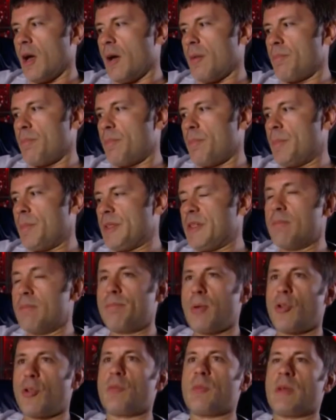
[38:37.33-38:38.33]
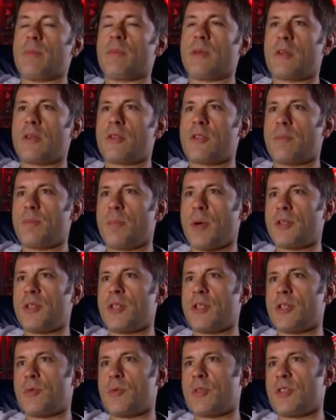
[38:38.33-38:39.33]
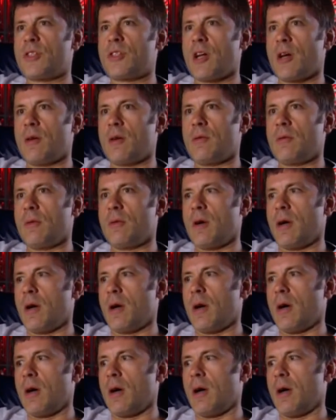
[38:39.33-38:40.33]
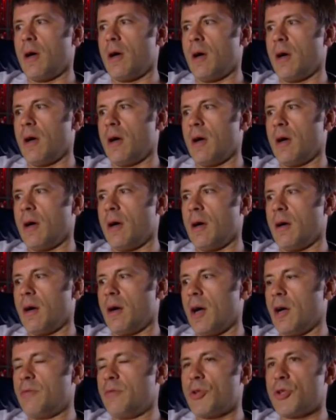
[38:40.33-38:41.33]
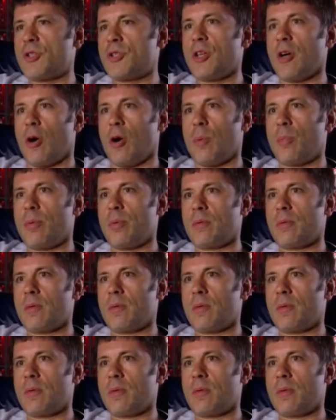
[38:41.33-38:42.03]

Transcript: But it didn't bother me because the budgets were so over the top